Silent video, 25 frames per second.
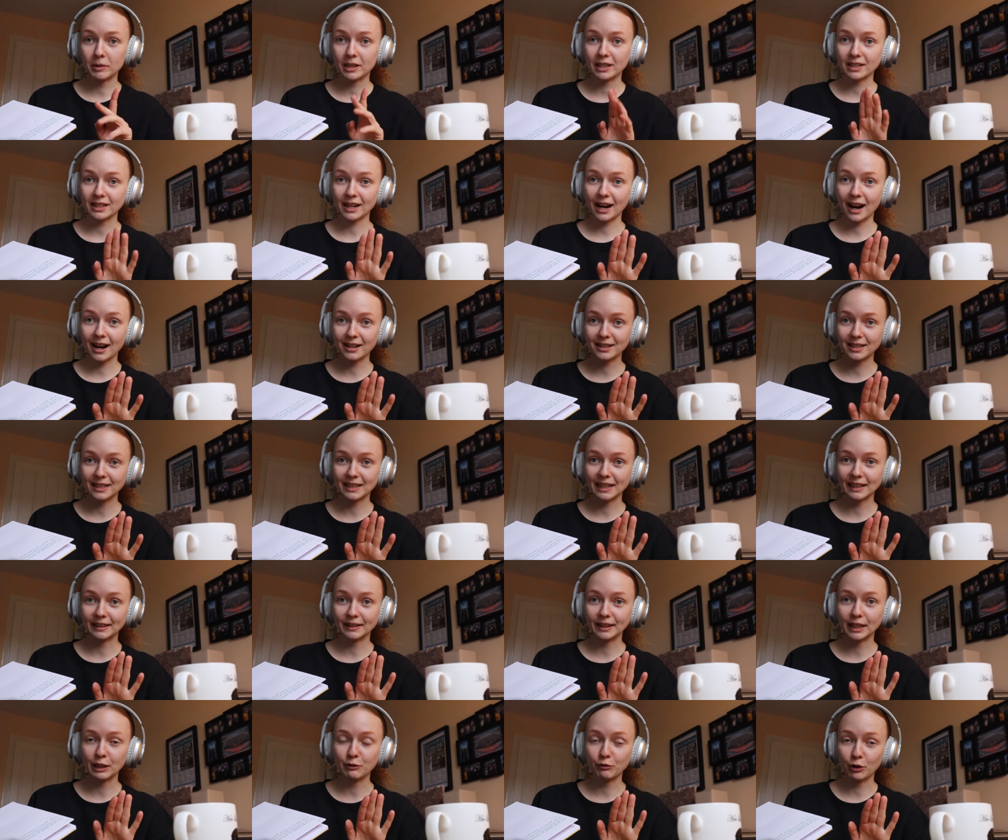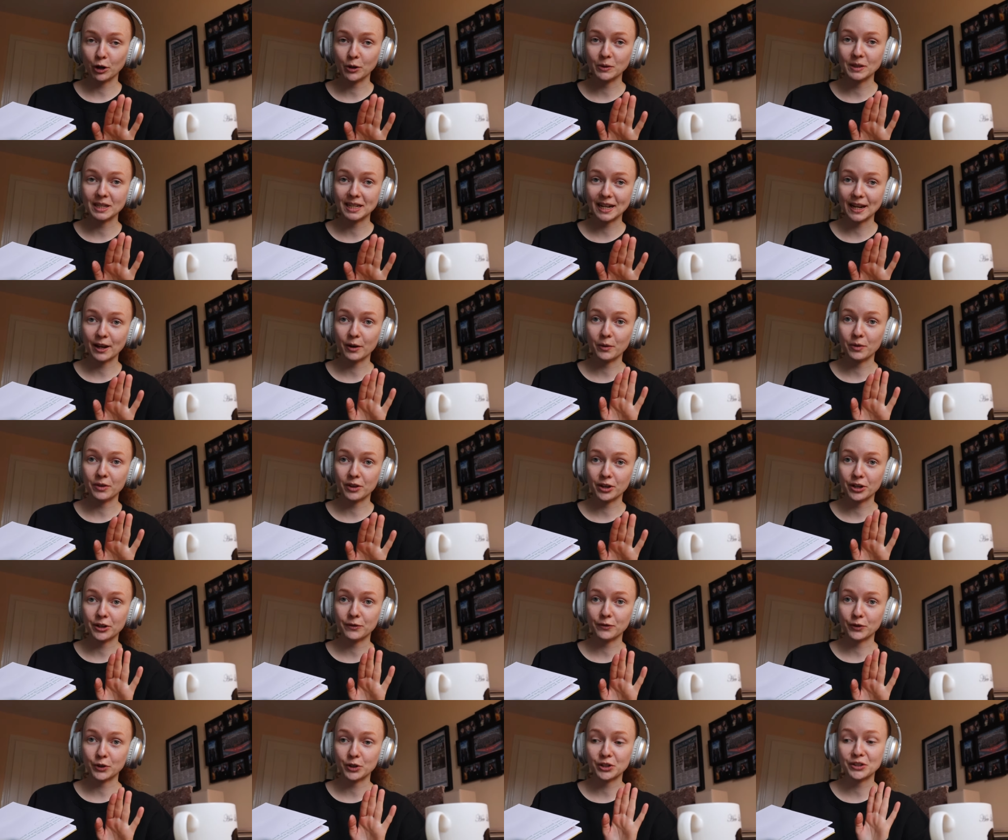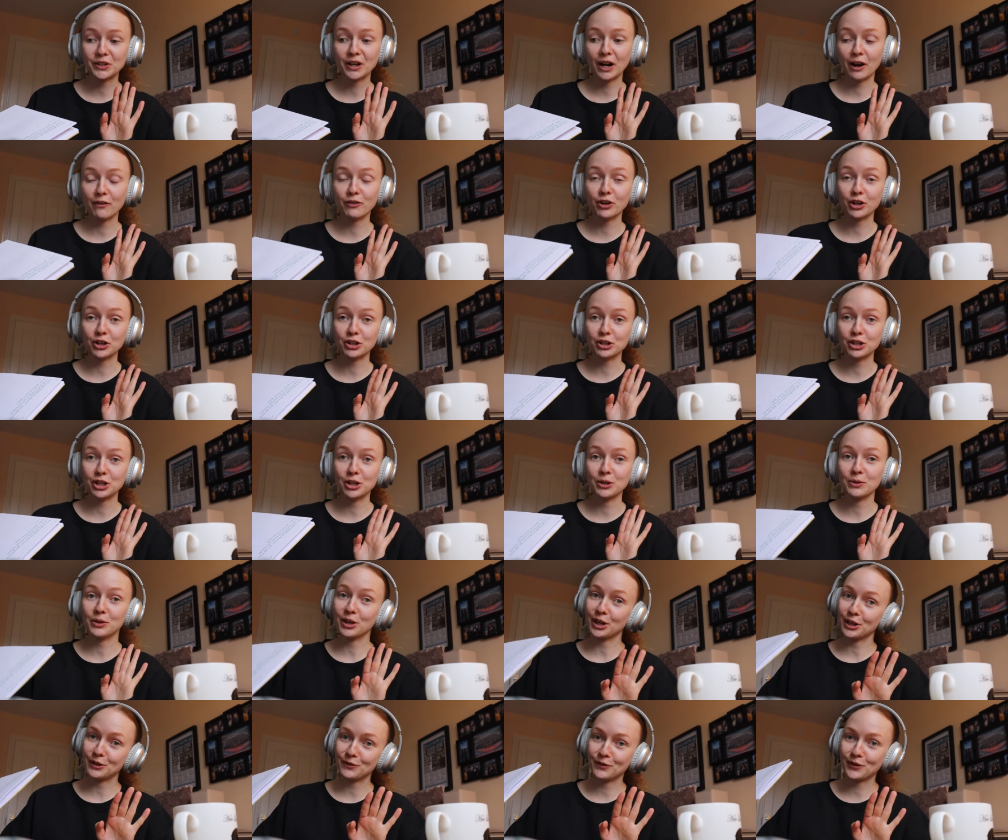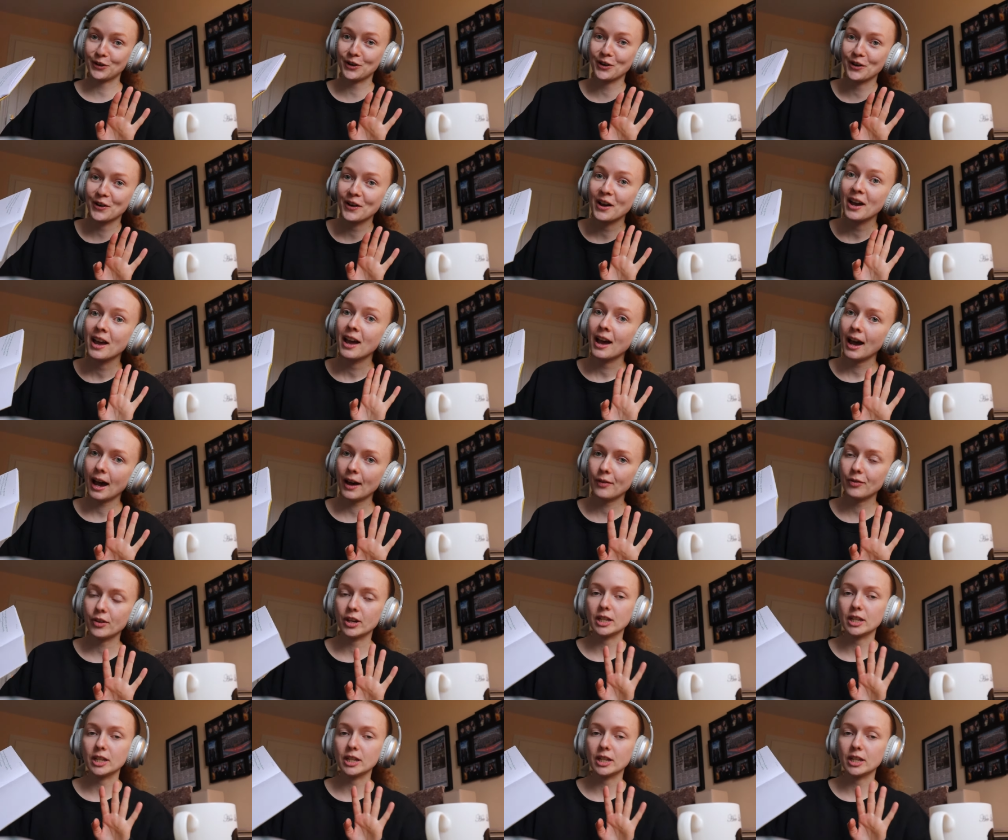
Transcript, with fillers: because I accidentally wrote the date on thirty-four, so now I've got to do thirty-four and